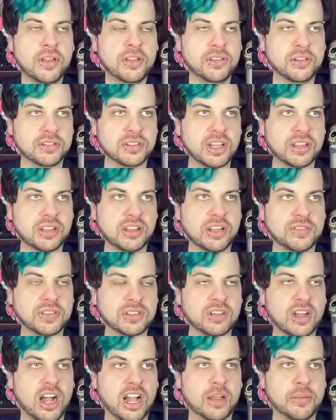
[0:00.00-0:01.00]
There's nothing left to
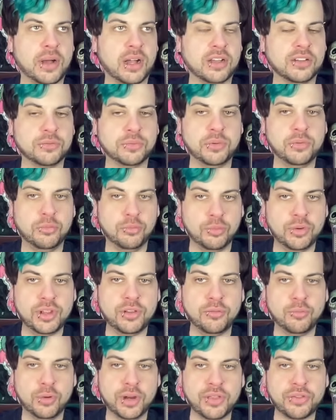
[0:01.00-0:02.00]
talk about because
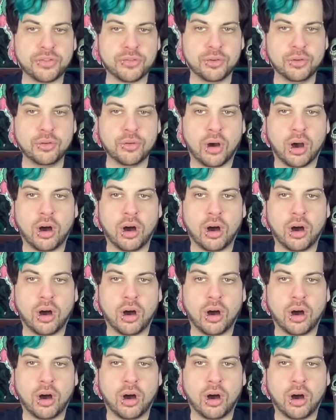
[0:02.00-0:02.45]
we went through